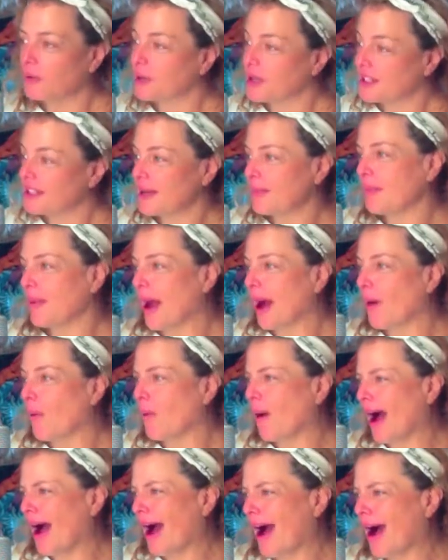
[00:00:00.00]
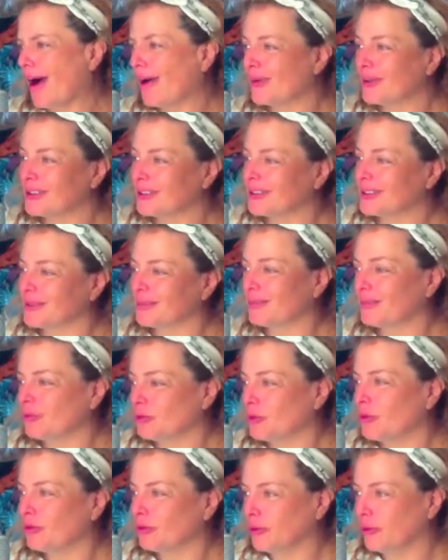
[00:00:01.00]
We say bow wow or something.
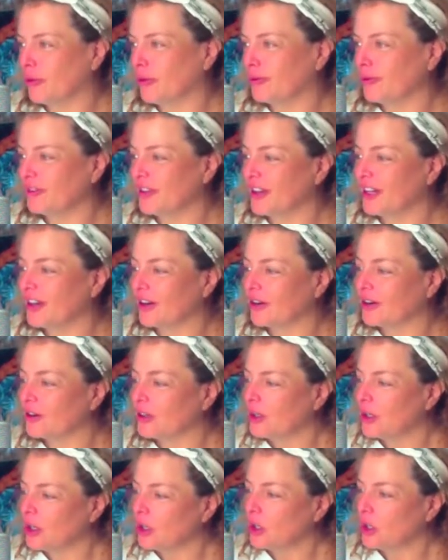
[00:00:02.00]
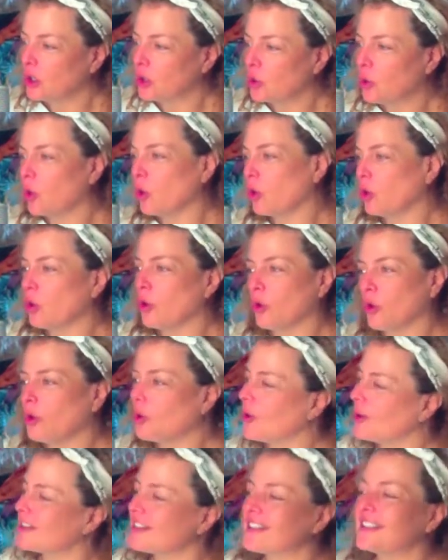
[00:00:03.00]
Roof roof. They go cool,
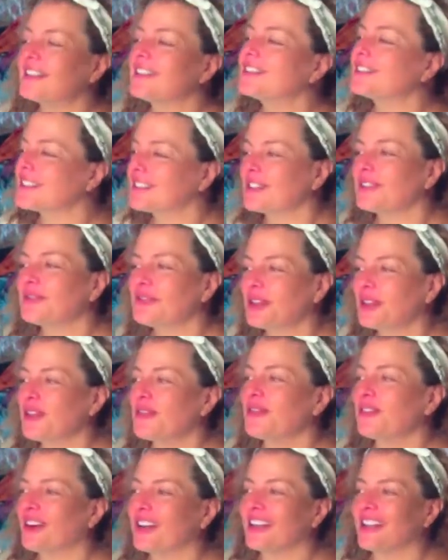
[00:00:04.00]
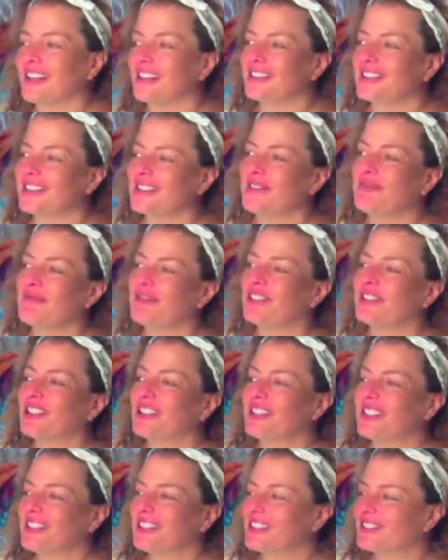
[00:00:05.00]
cool, It's like really funny. It's
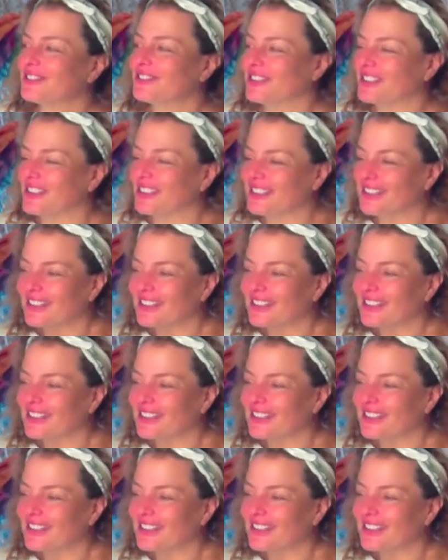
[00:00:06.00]
completely different.